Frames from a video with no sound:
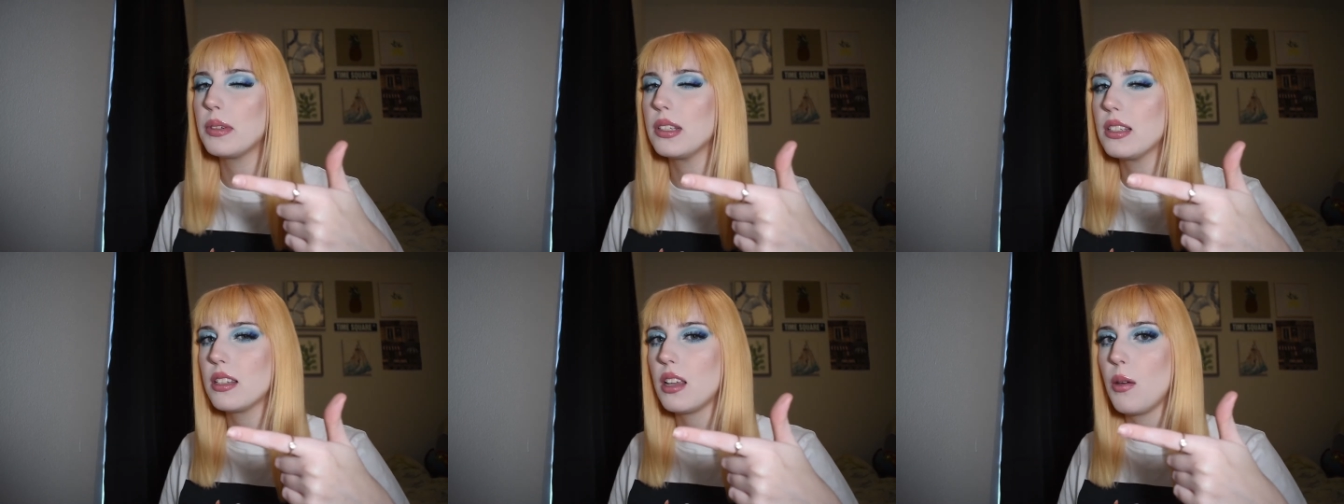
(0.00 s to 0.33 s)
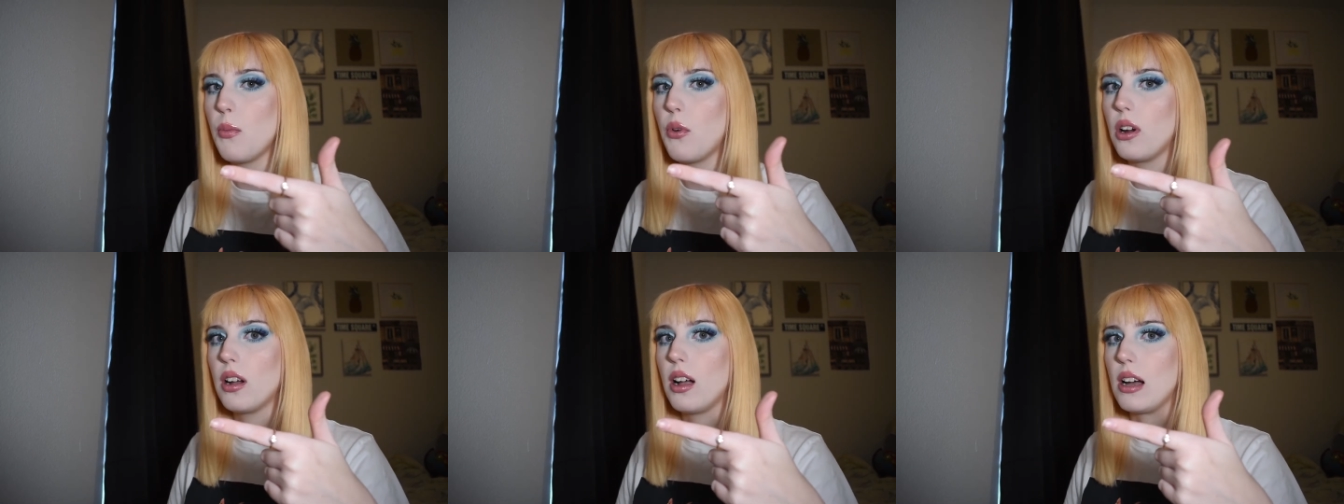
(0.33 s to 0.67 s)
to see
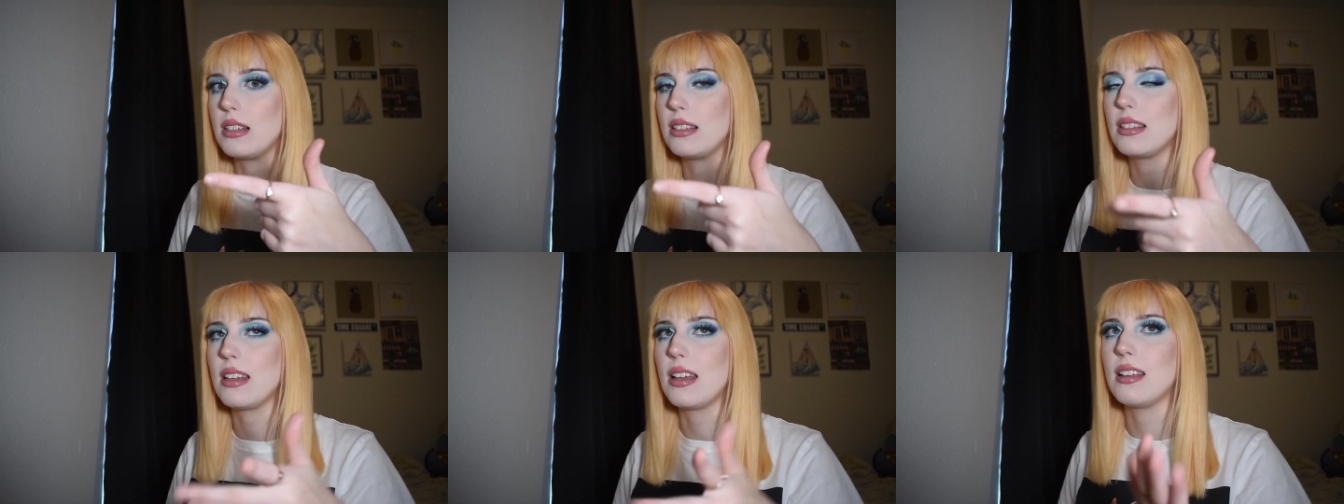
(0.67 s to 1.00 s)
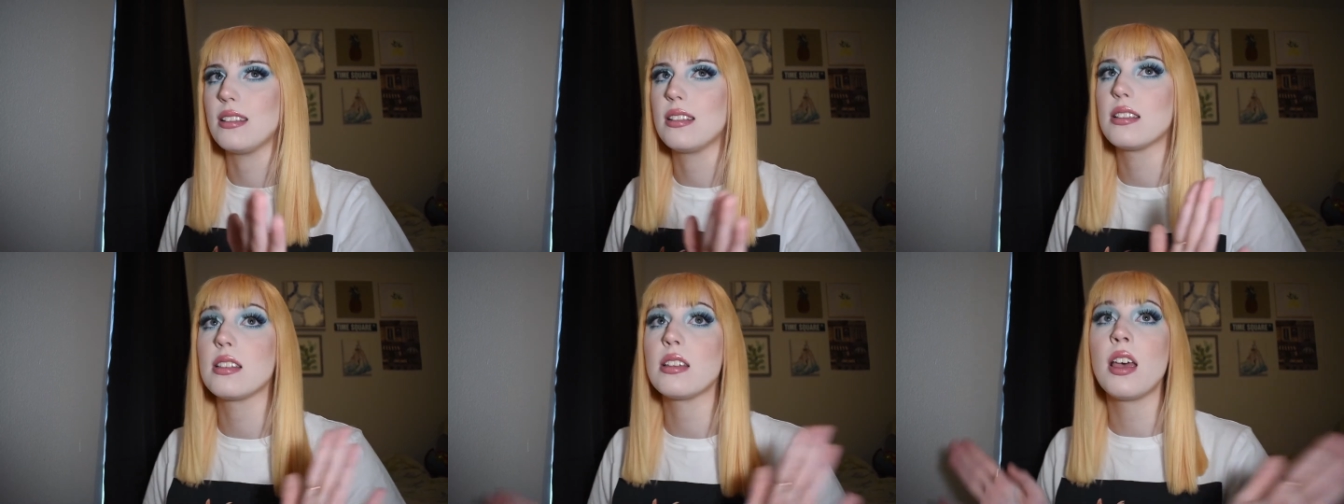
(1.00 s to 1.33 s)
more
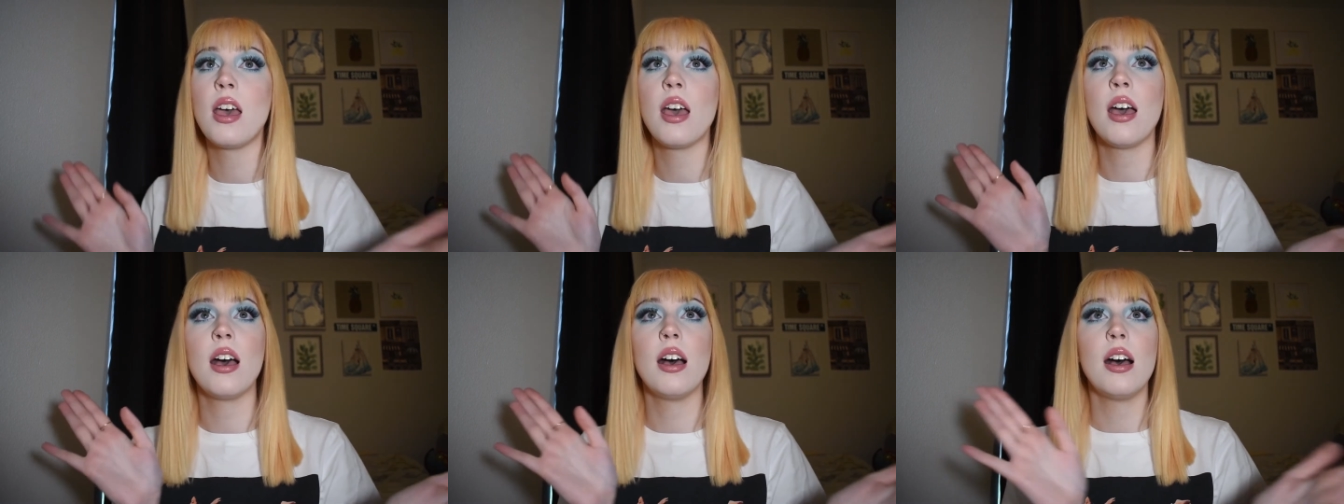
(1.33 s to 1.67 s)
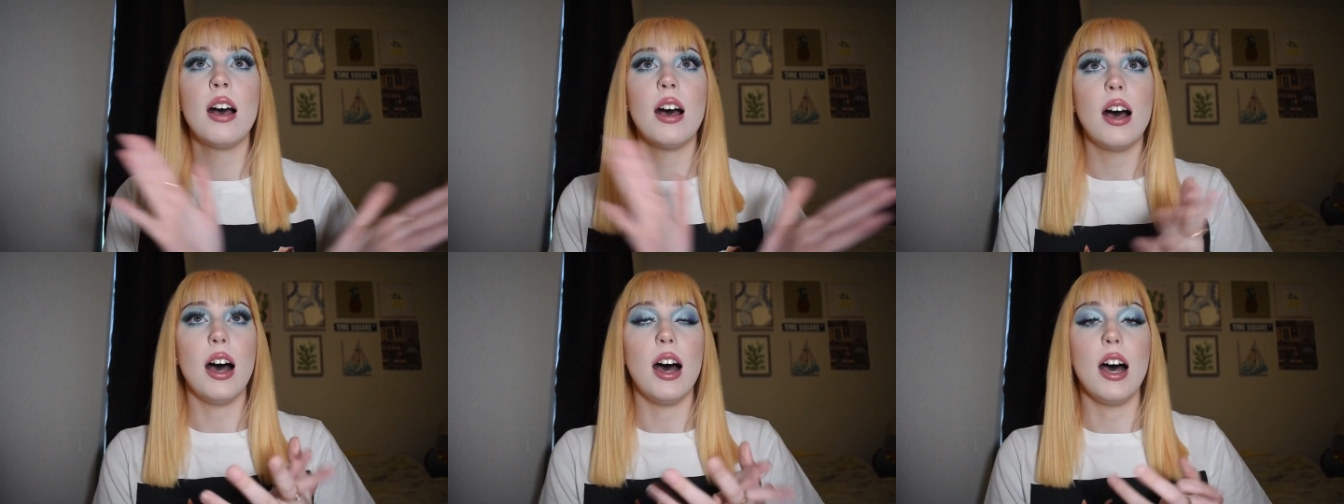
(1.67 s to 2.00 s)
content.
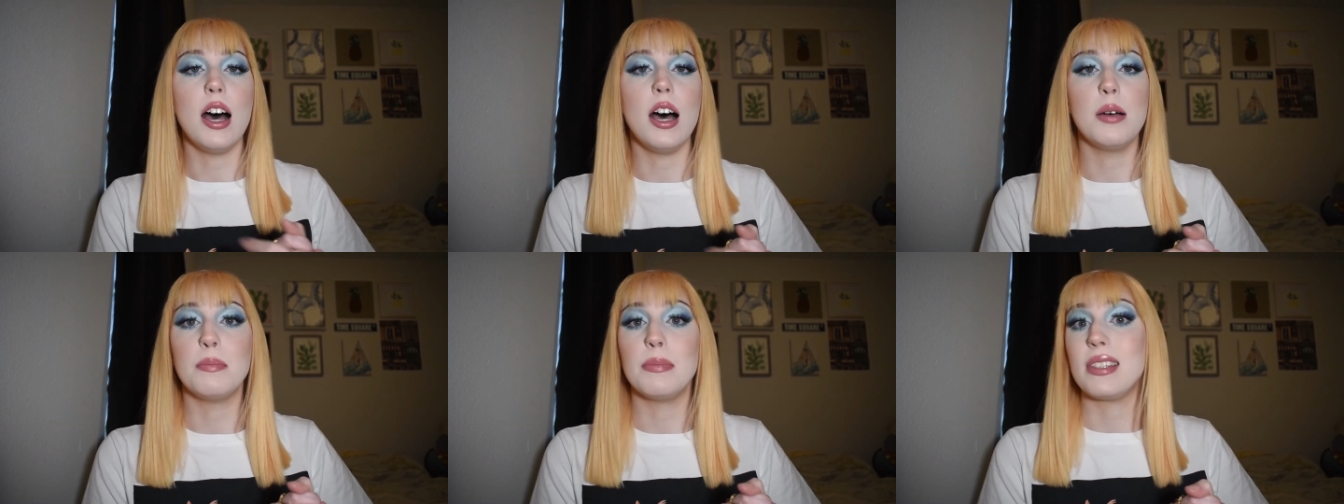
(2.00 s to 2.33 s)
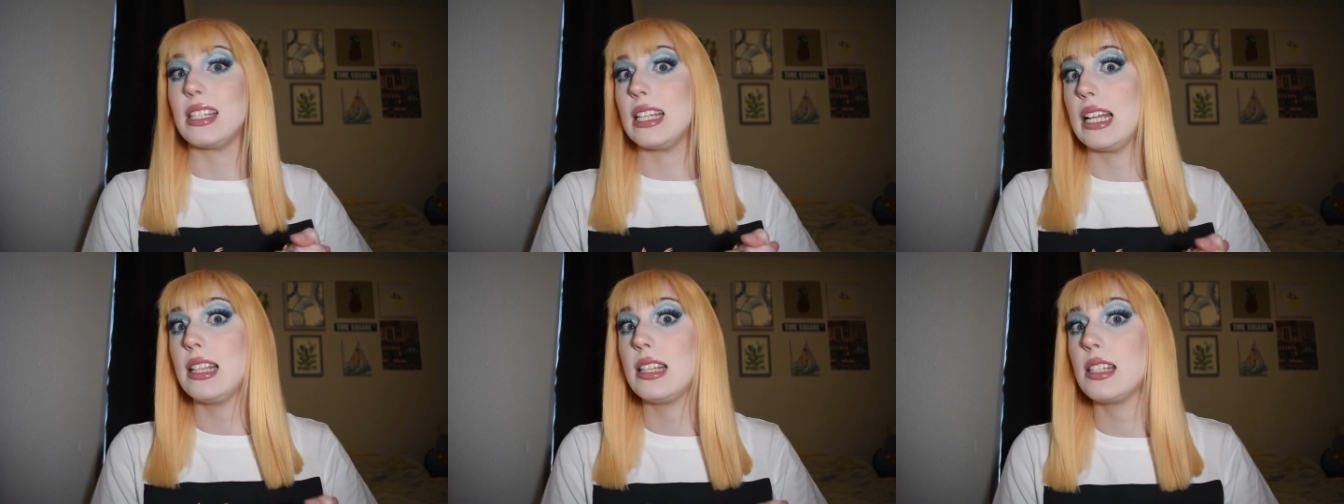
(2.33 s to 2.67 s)

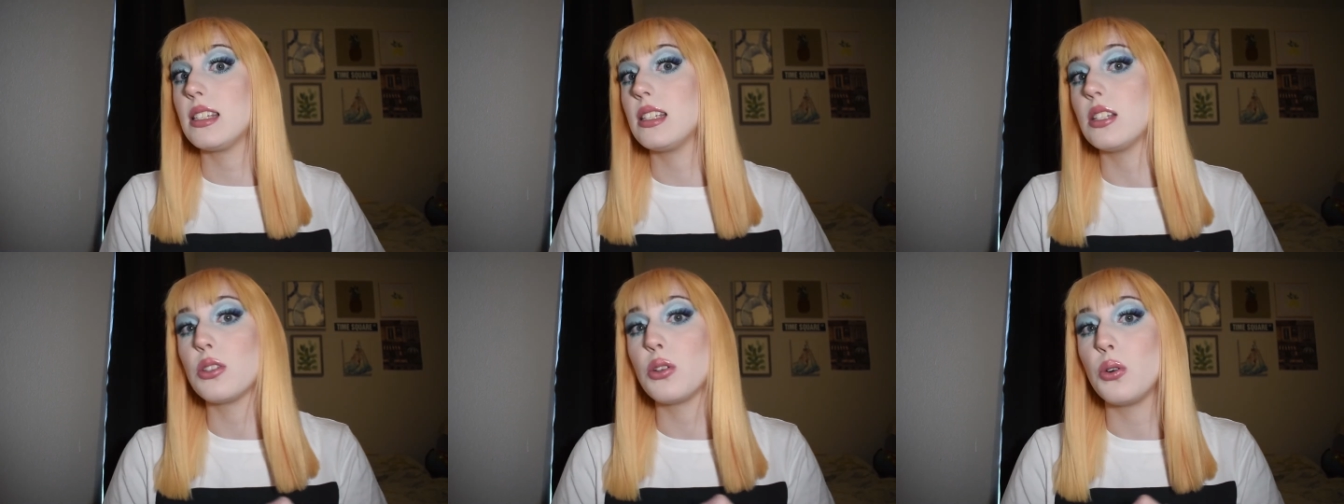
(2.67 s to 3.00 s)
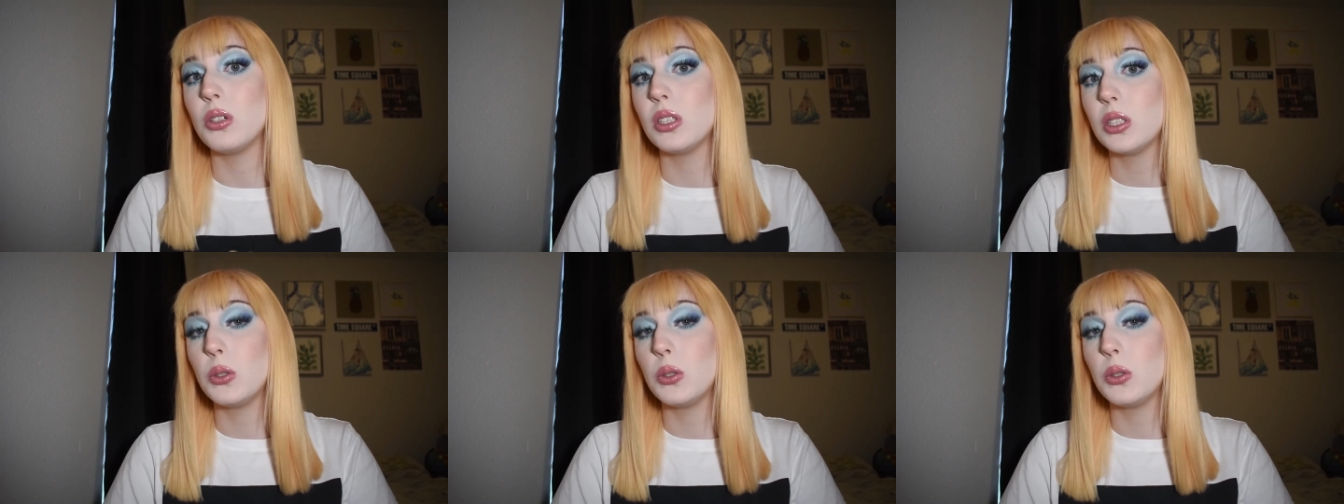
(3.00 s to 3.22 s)
Since this whole